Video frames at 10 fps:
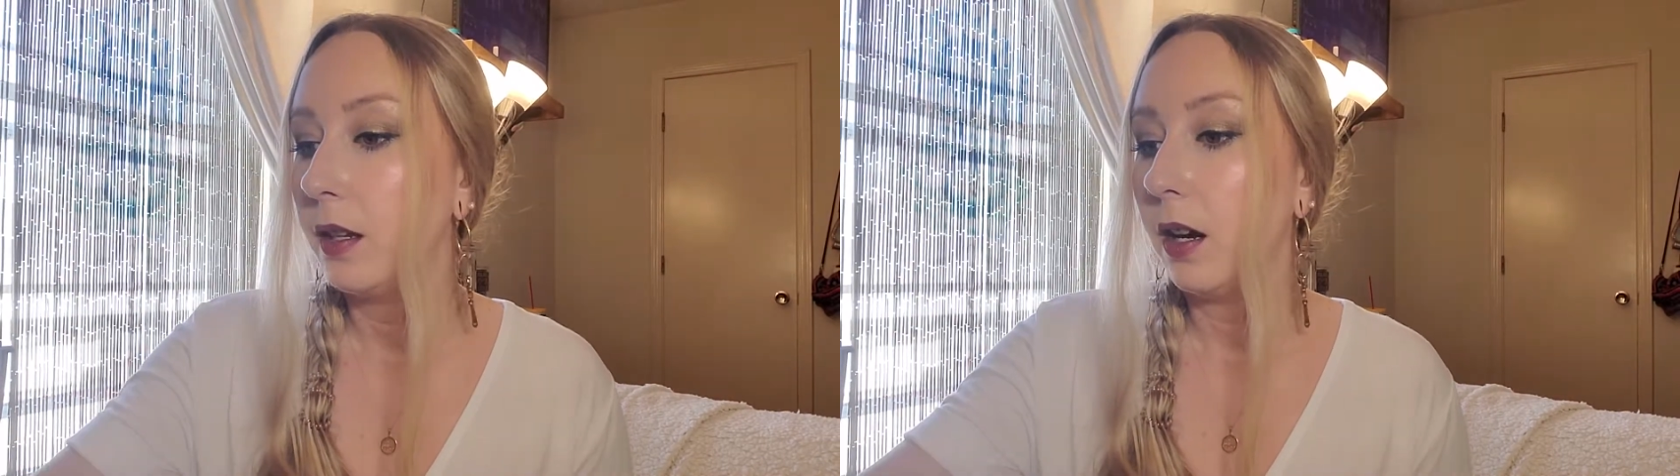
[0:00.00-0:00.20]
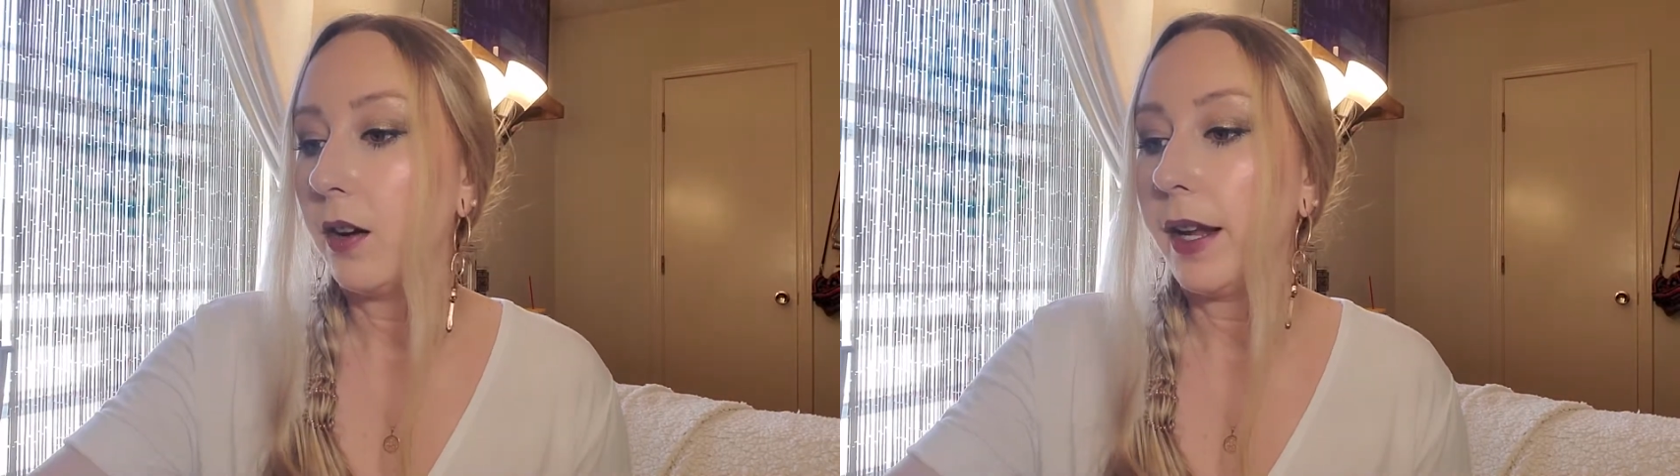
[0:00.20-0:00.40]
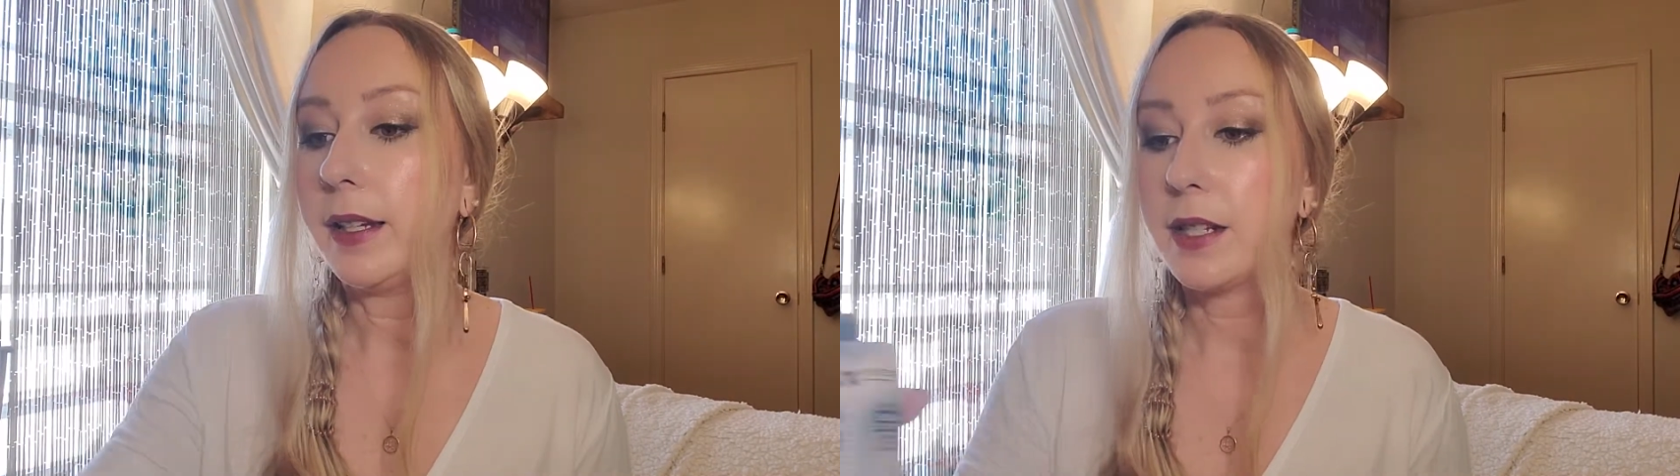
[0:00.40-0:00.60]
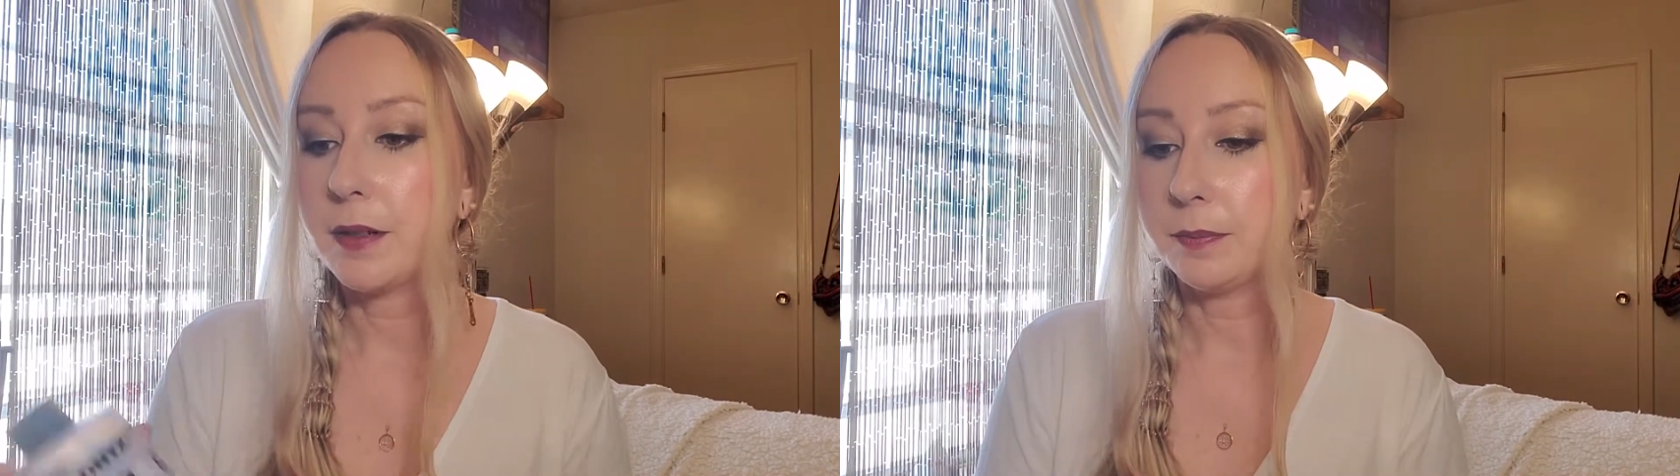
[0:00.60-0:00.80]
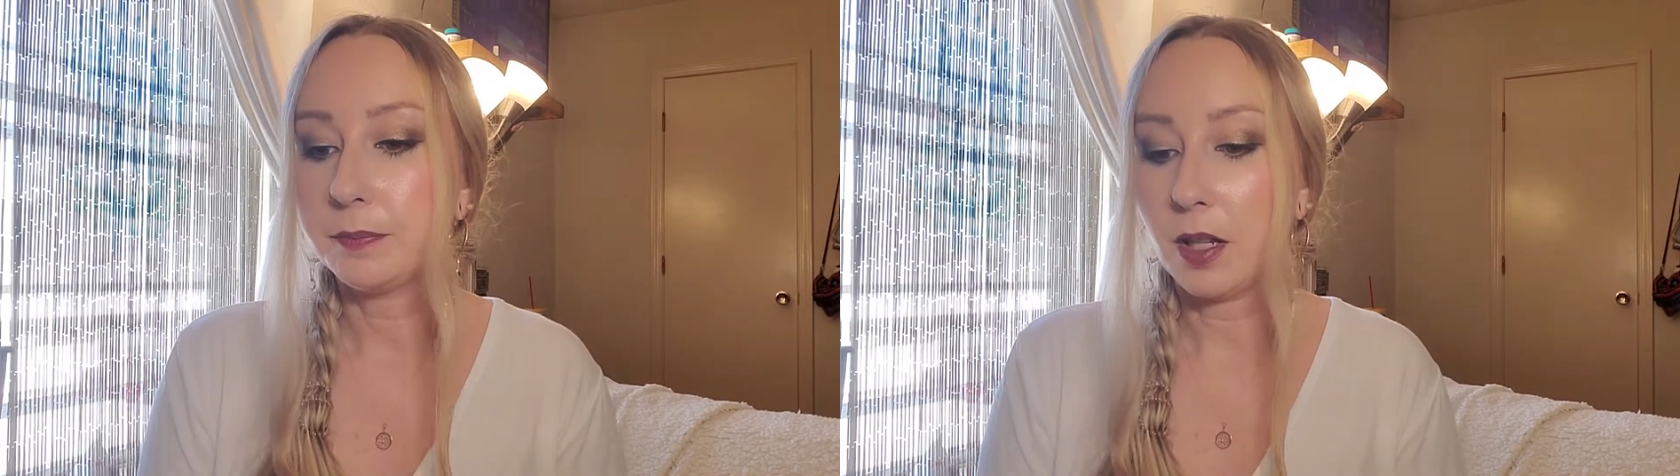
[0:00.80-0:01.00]
All right,
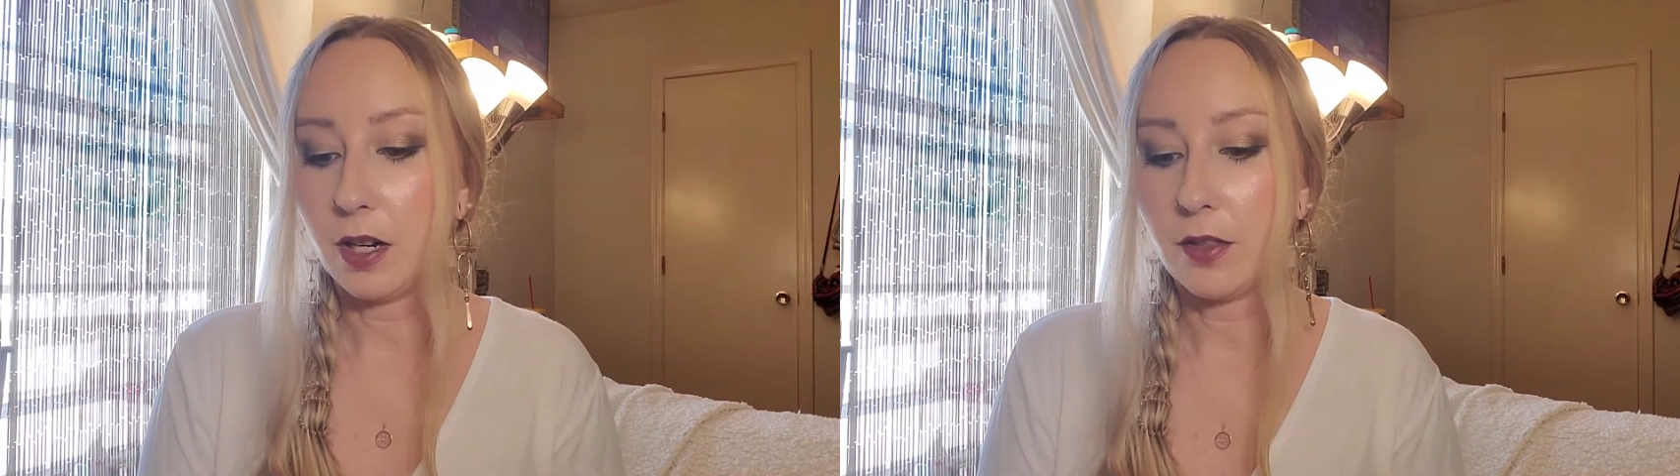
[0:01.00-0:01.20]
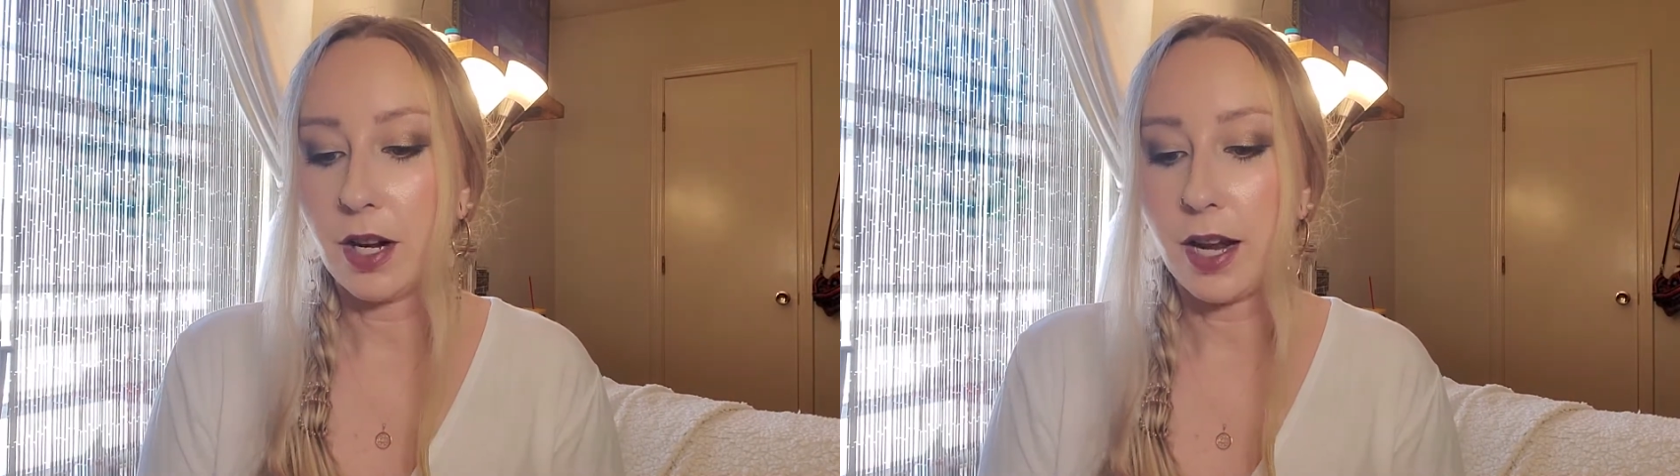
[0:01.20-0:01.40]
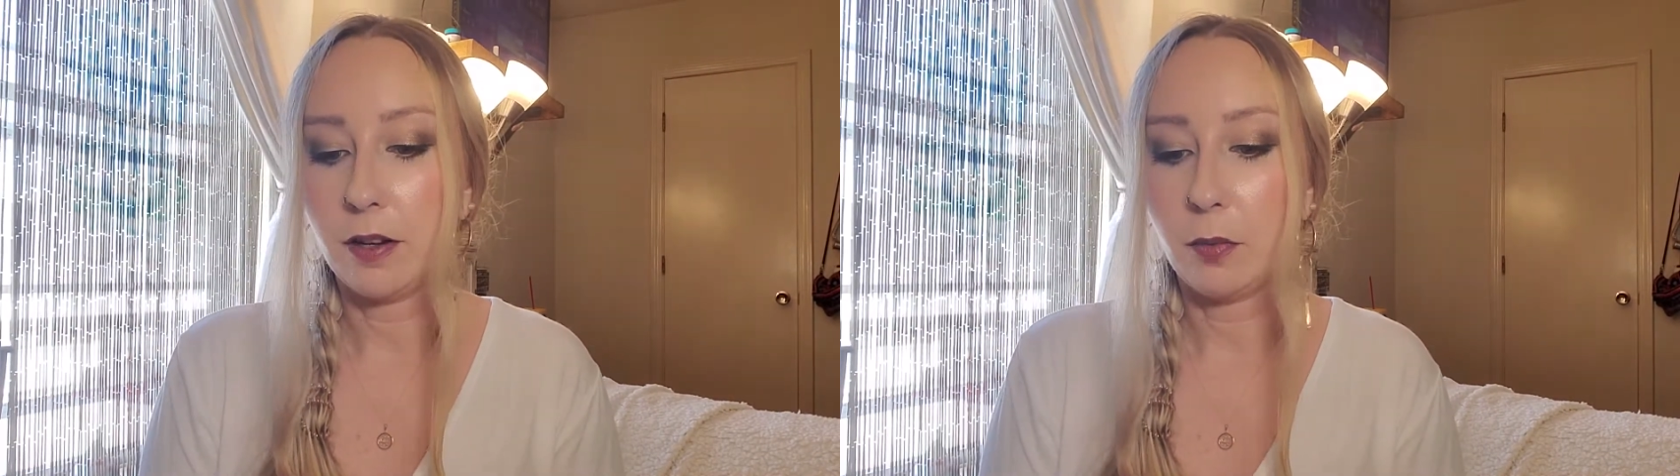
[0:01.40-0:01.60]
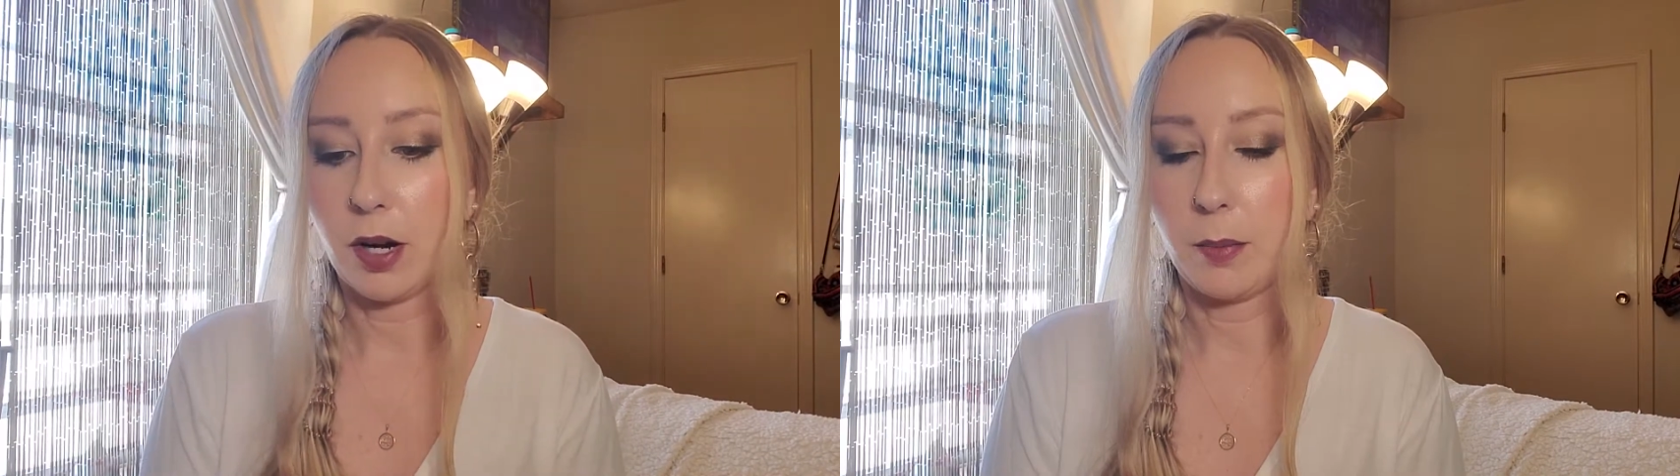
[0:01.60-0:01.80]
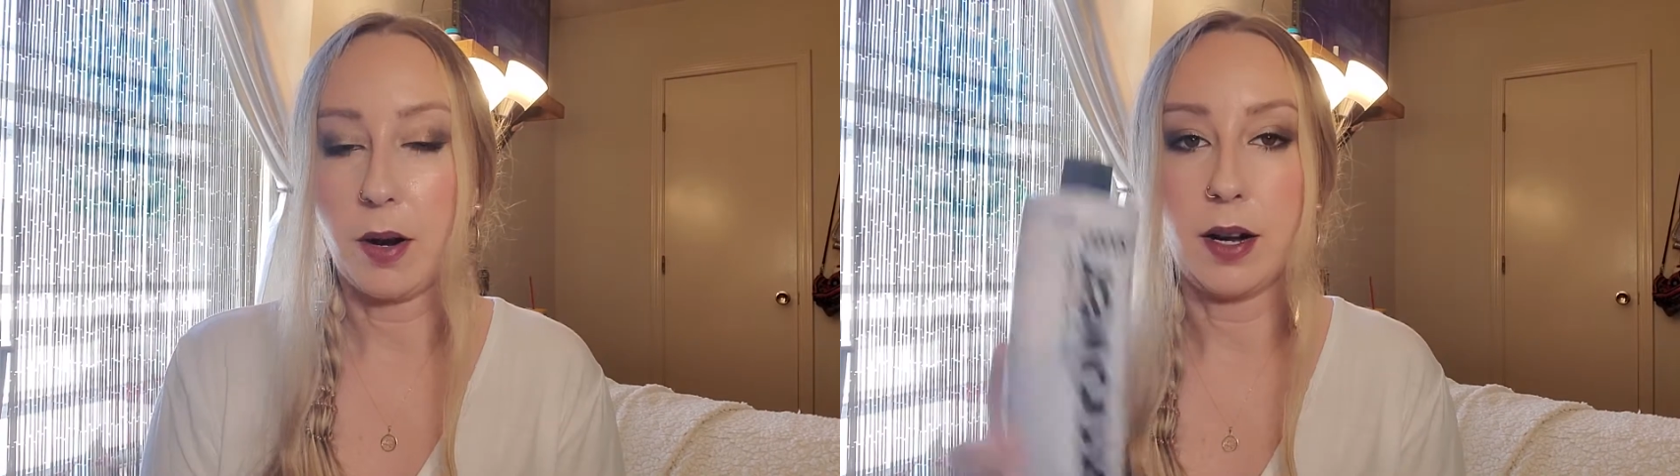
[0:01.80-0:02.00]
another kind of
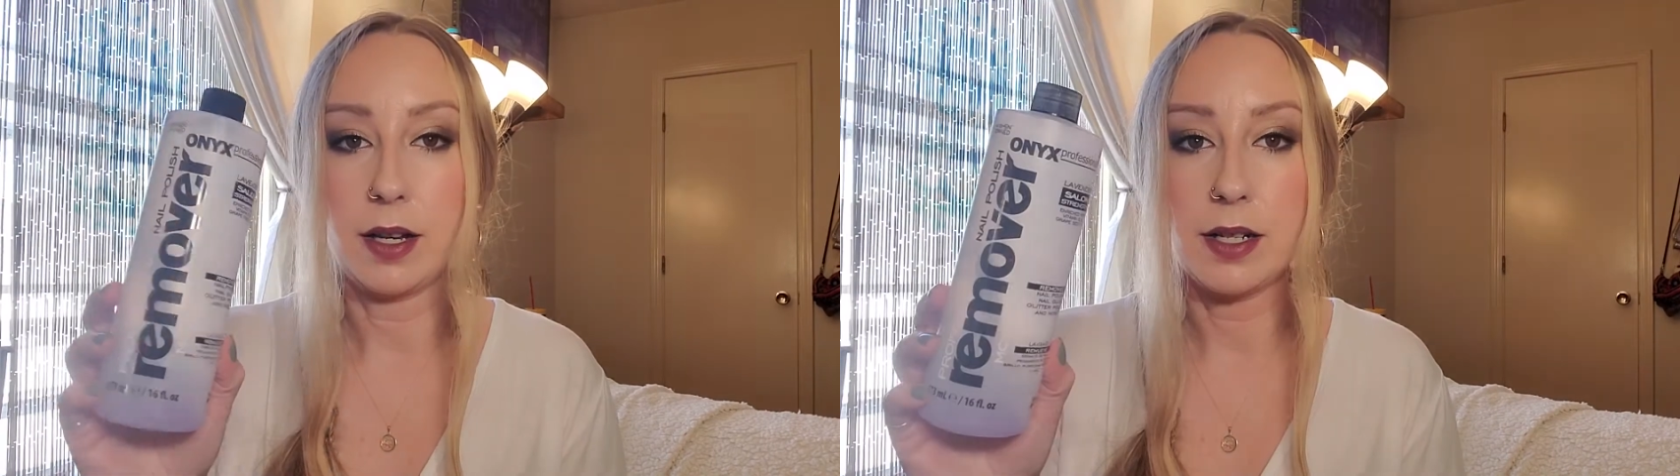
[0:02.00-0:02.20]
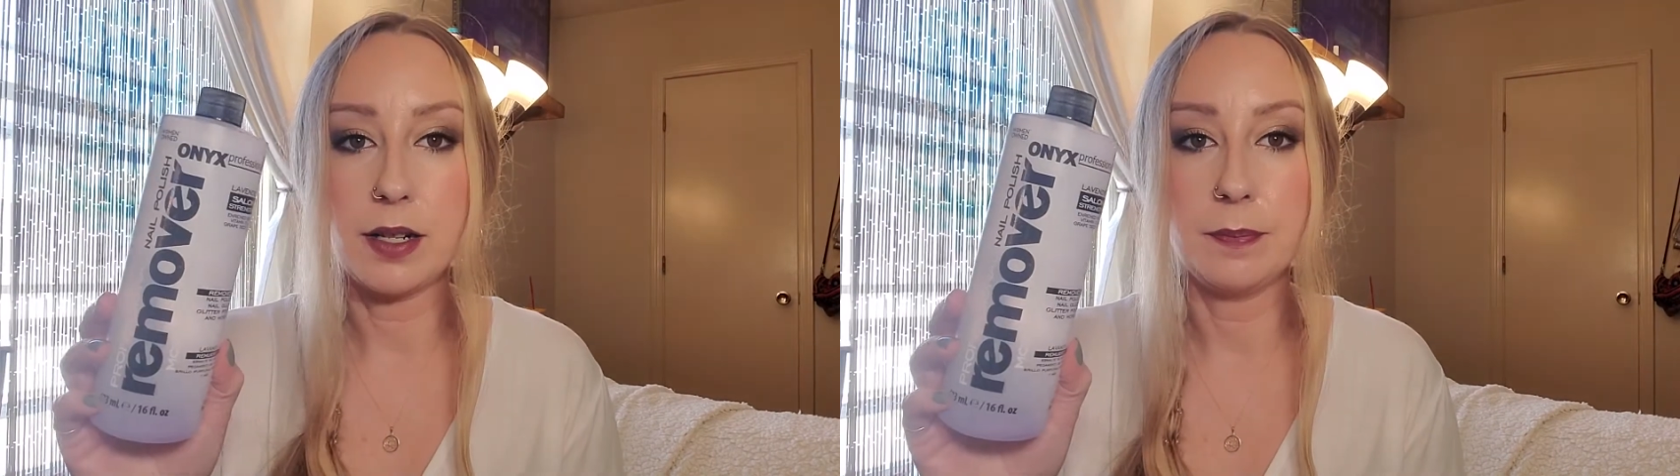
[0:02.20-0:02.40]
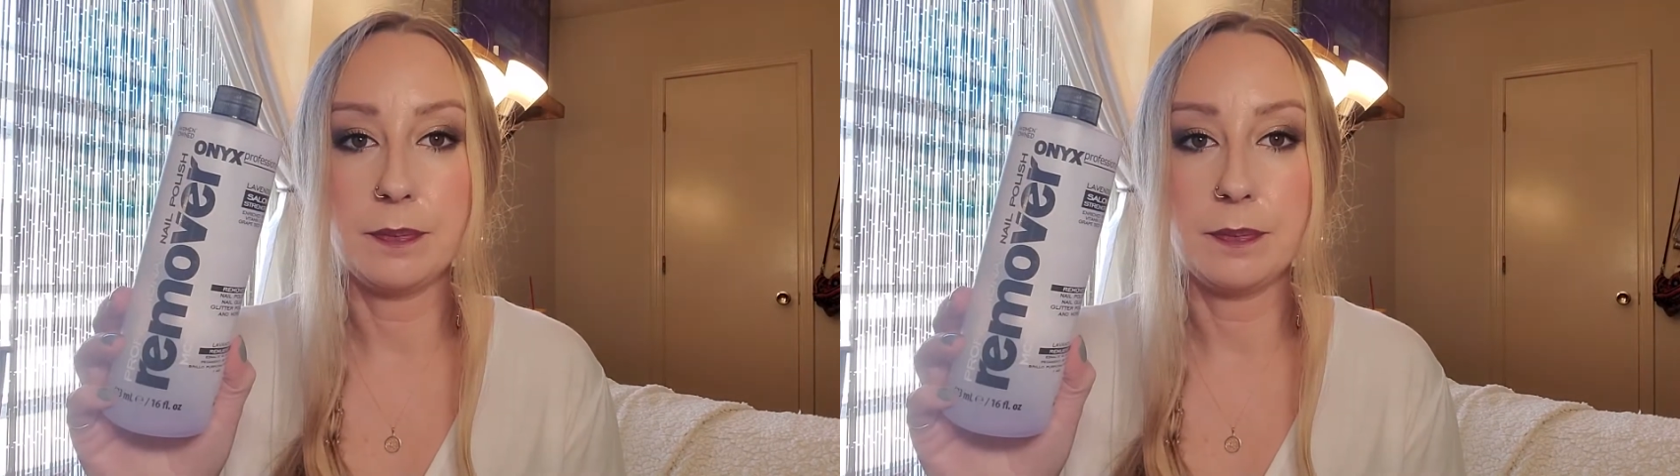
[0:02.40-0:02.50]
boring product.